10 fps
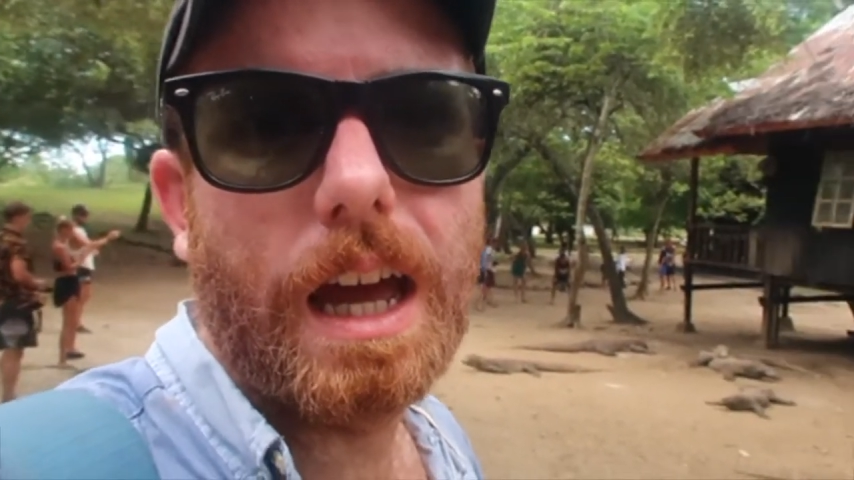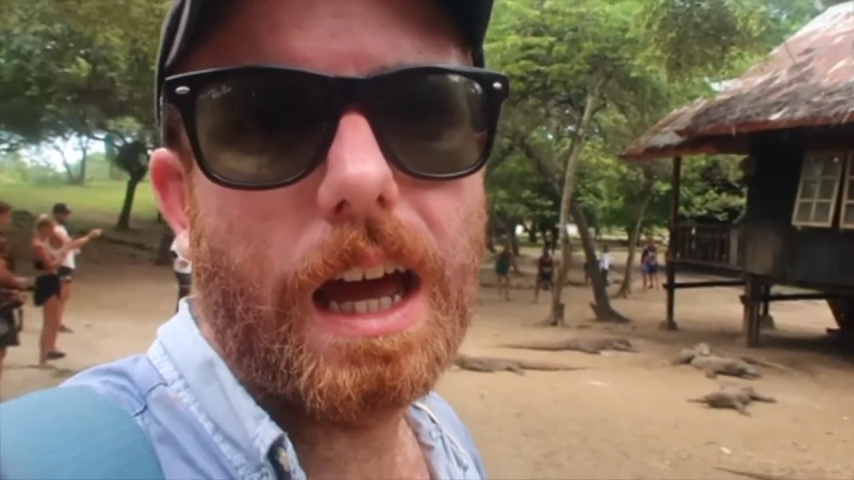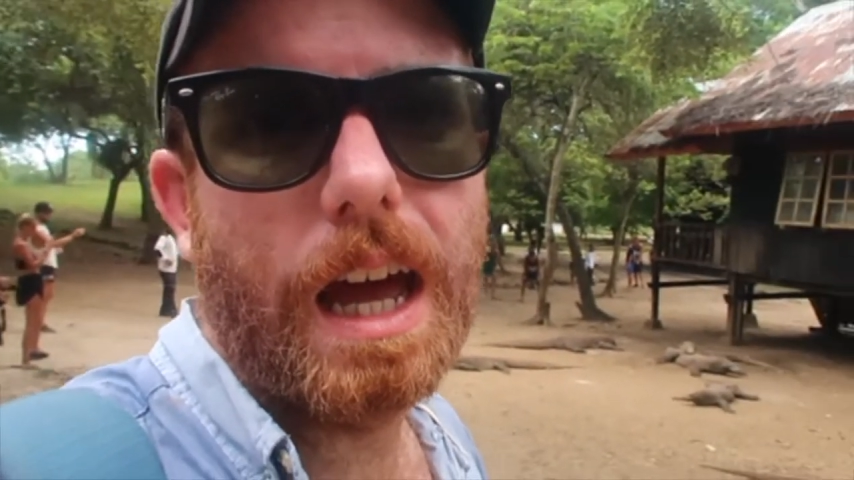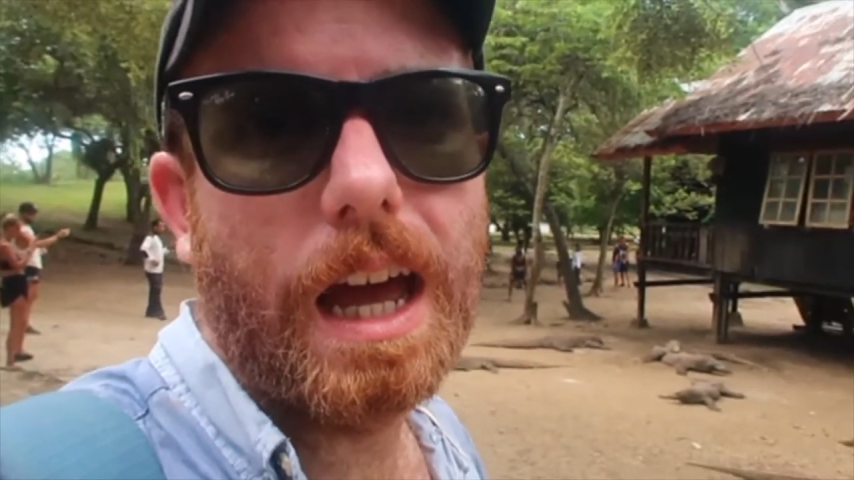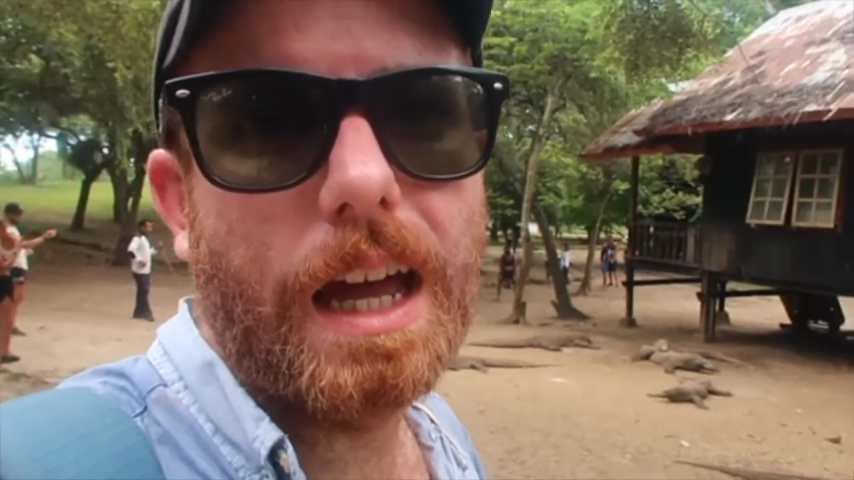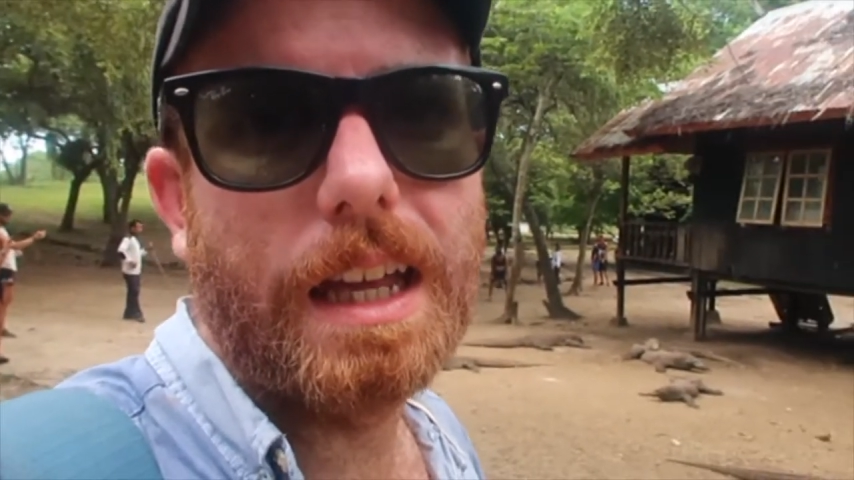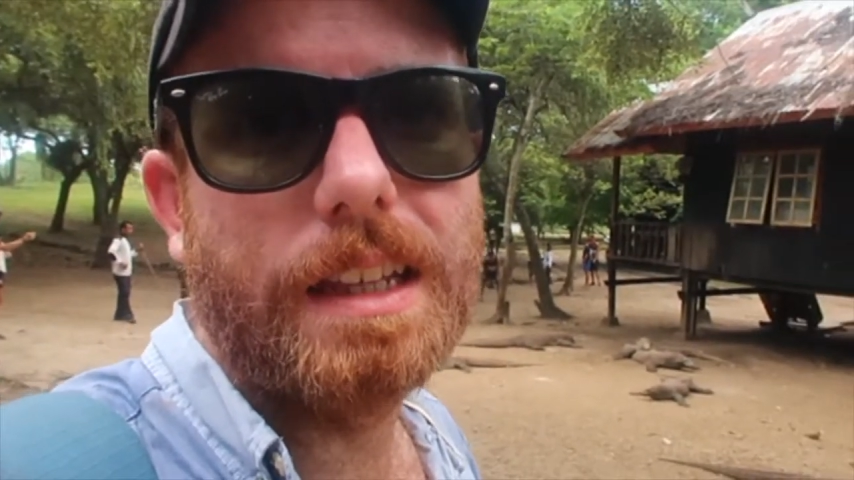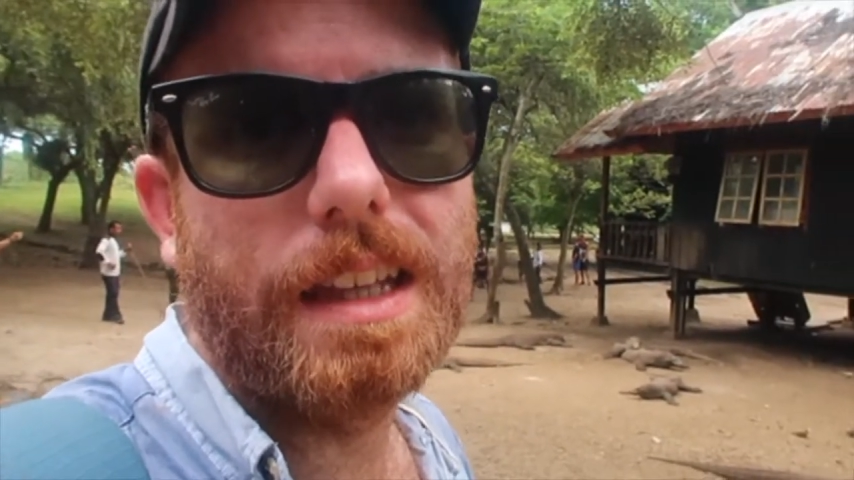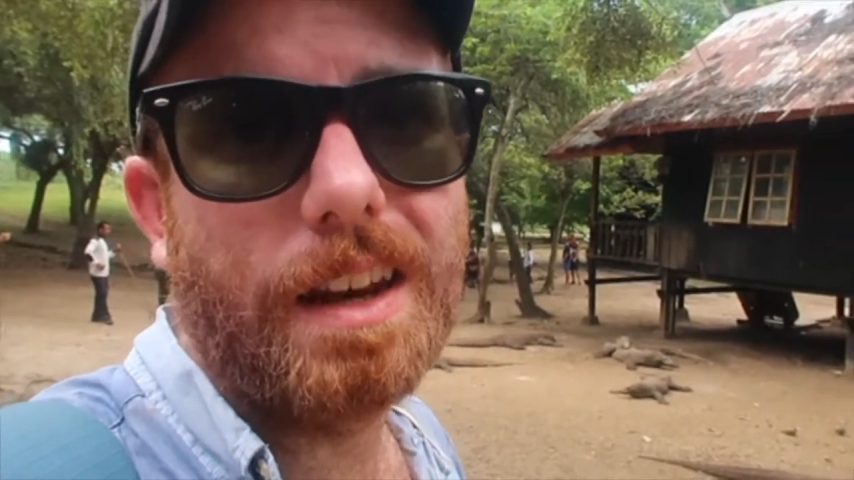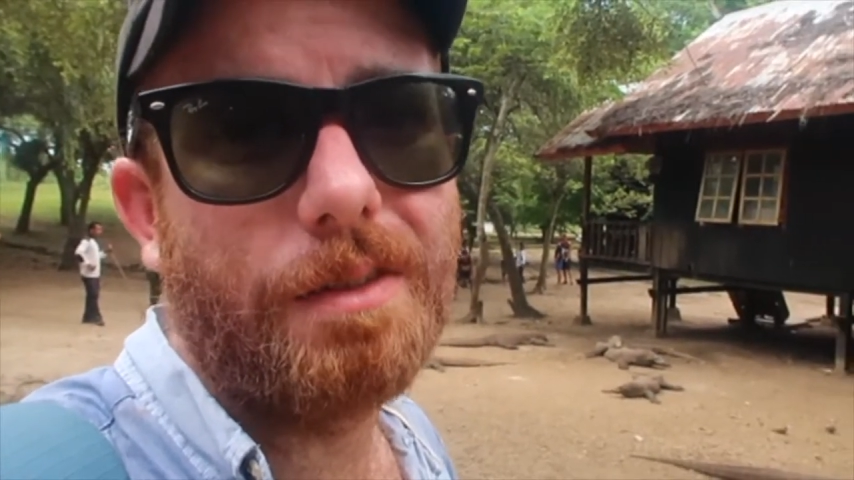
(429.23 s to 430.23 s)

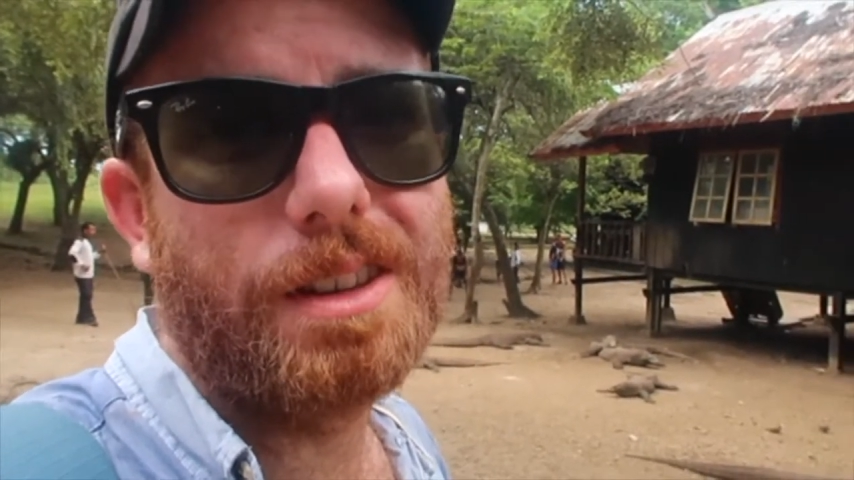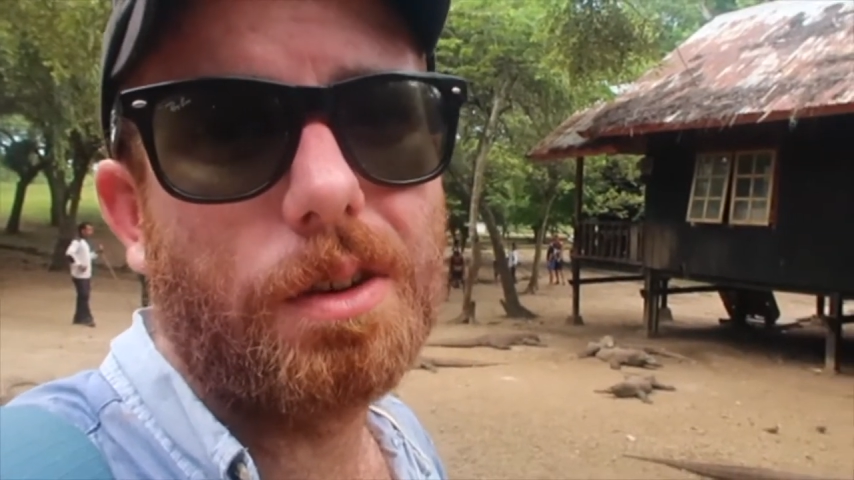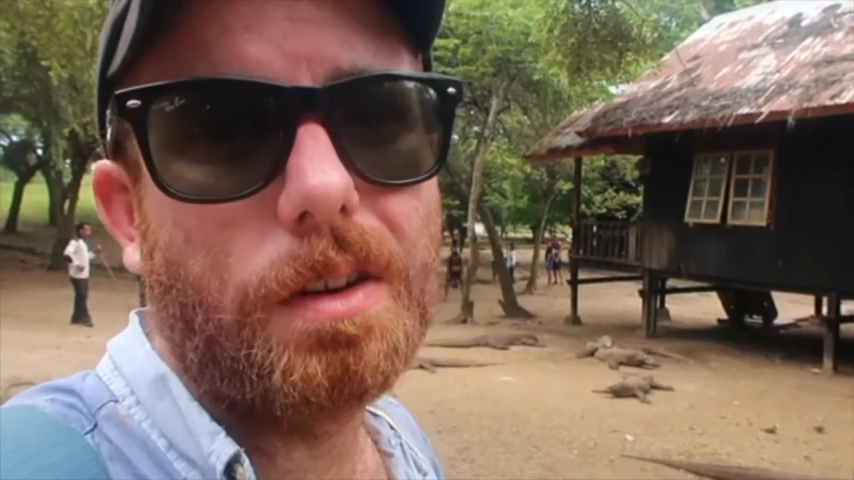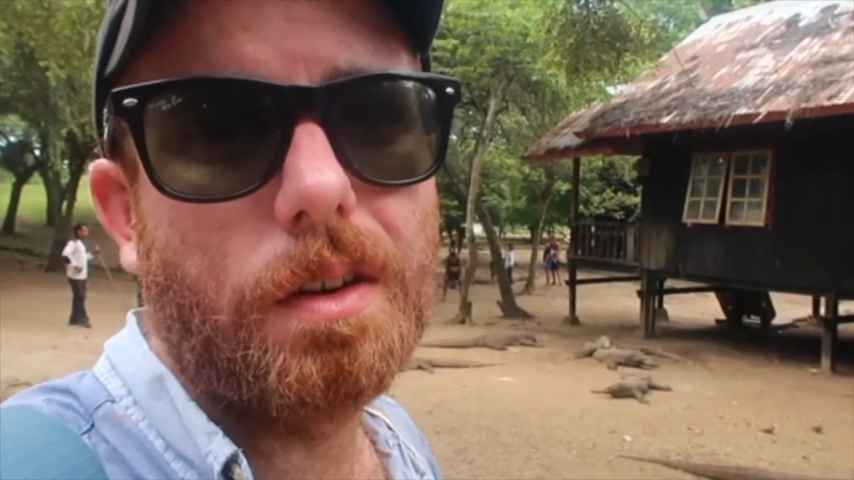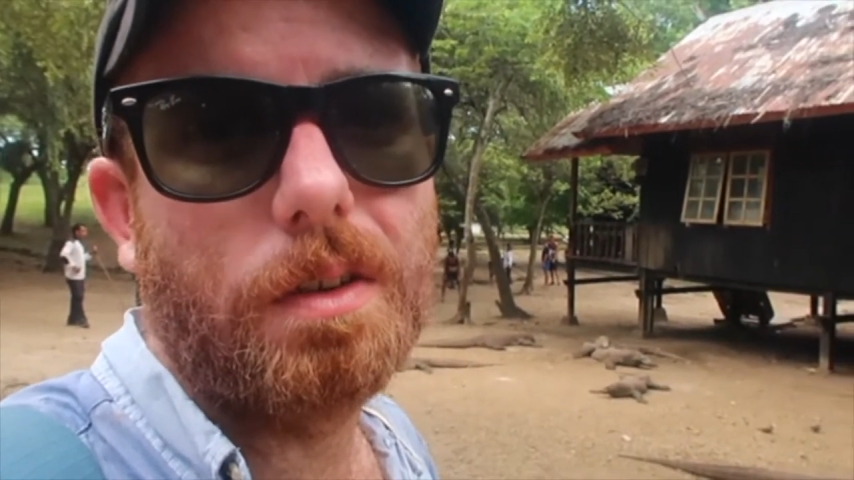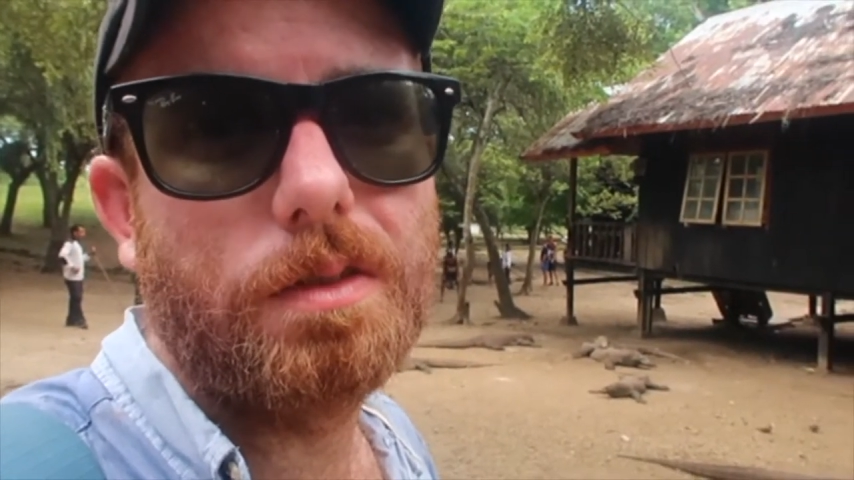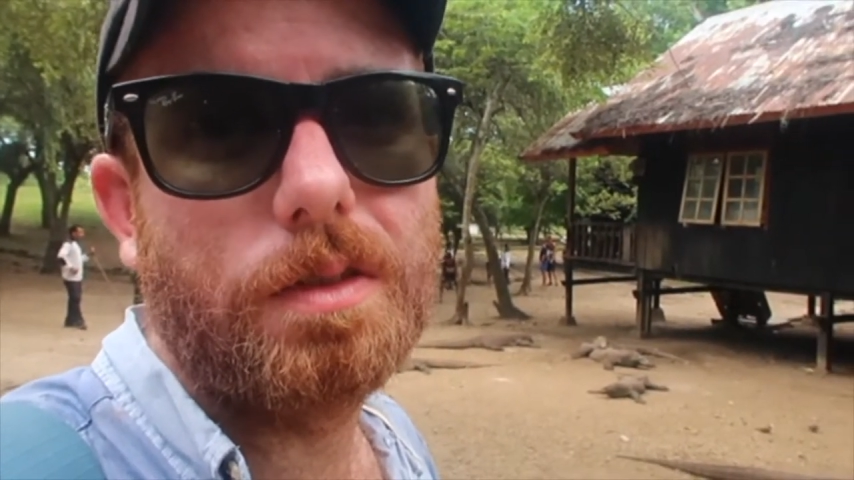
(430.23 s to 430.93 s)
they don't really do a lot